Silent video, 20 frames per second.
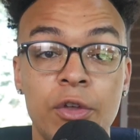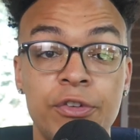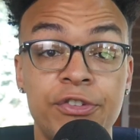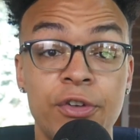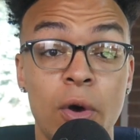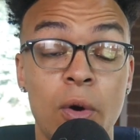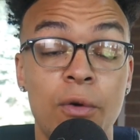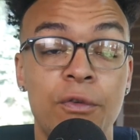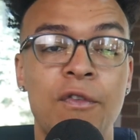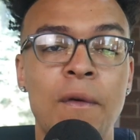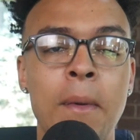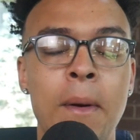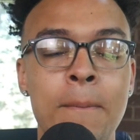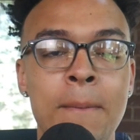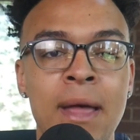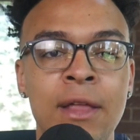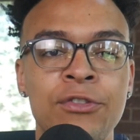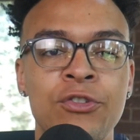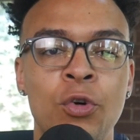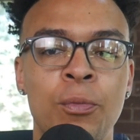So from a
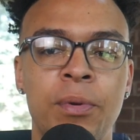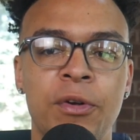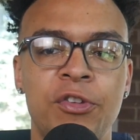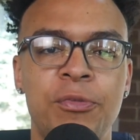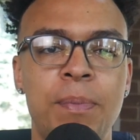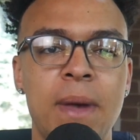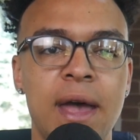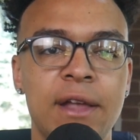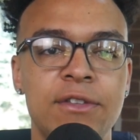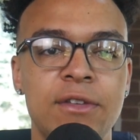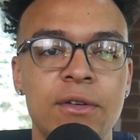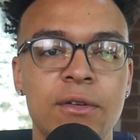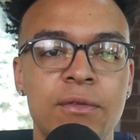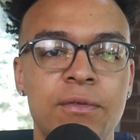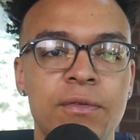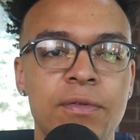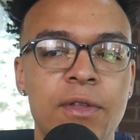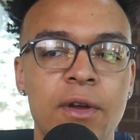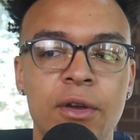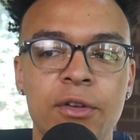mental
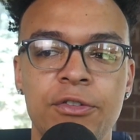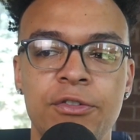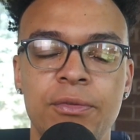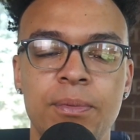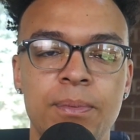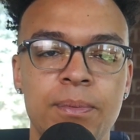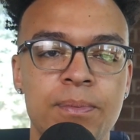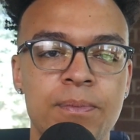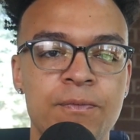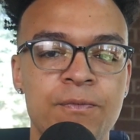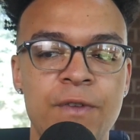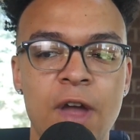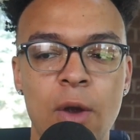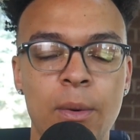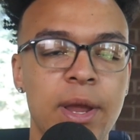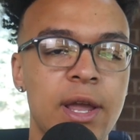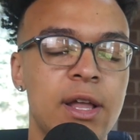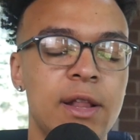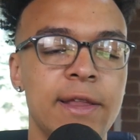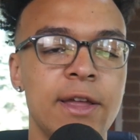perspective, there's
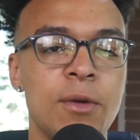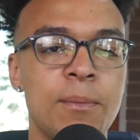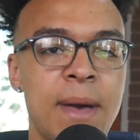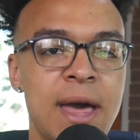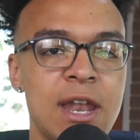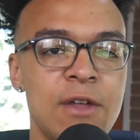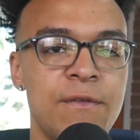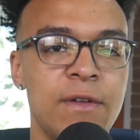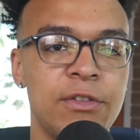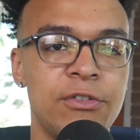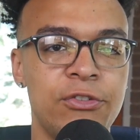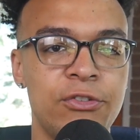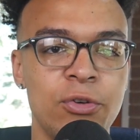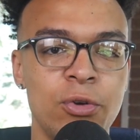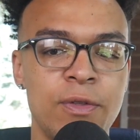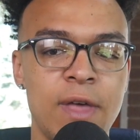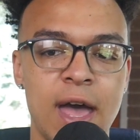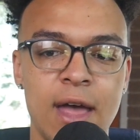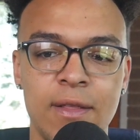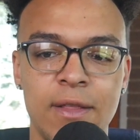very clear benefits to
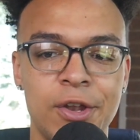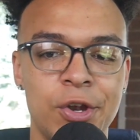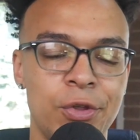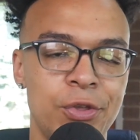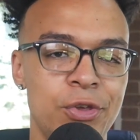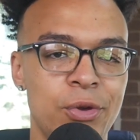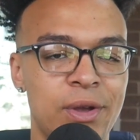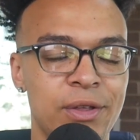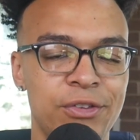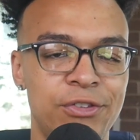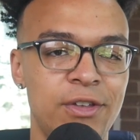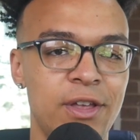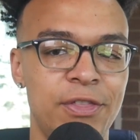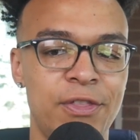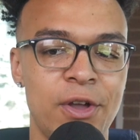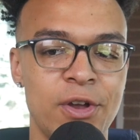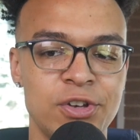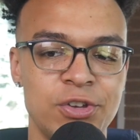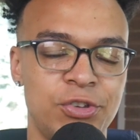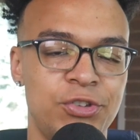that. Literally, you can sit
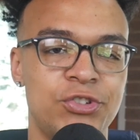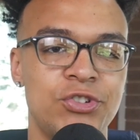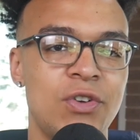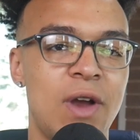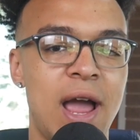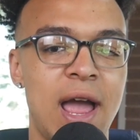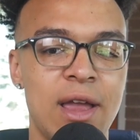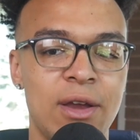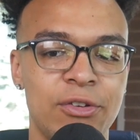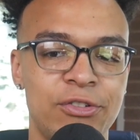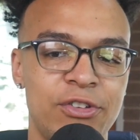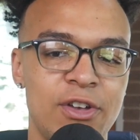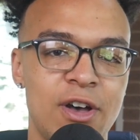there and just try